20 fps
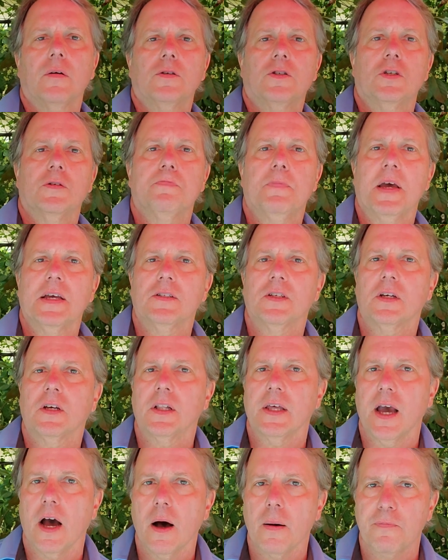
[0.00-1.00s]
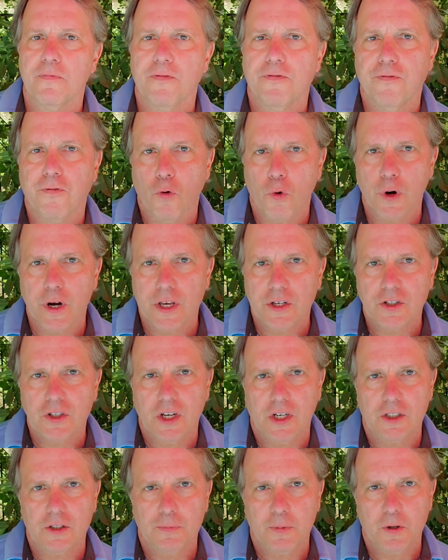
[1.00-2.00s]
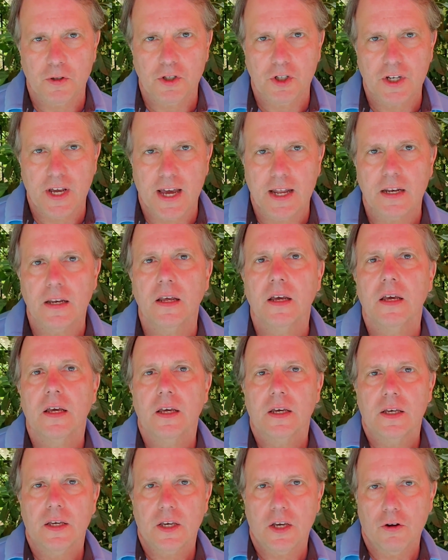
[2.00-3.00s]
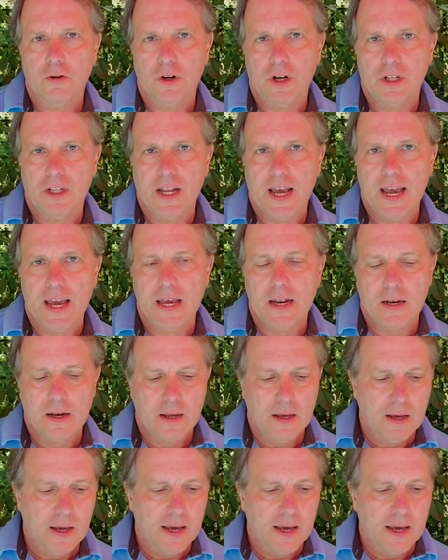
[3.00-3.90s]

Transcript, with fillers: which is basically up forty-six percent year to date,